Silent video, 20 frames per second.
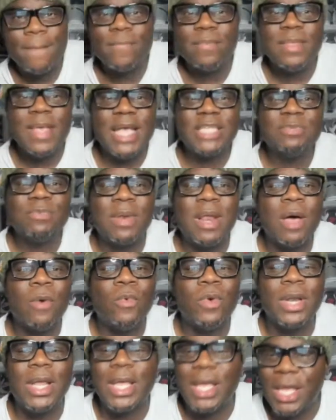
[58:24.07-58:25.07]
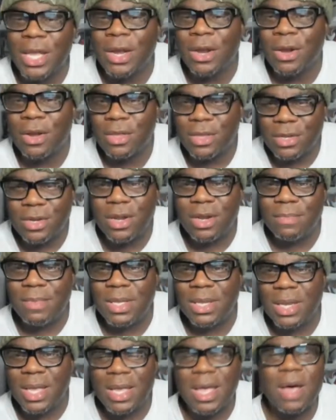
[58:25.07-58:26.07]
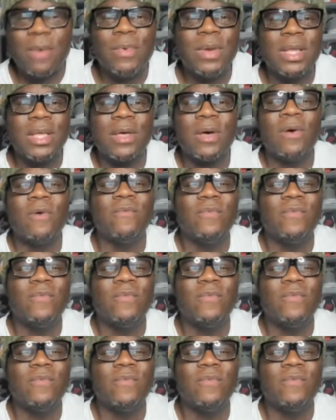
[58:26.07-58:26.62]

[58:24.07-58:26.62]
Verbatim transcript: That's what I want to hear. You know what I mean? Like I want to go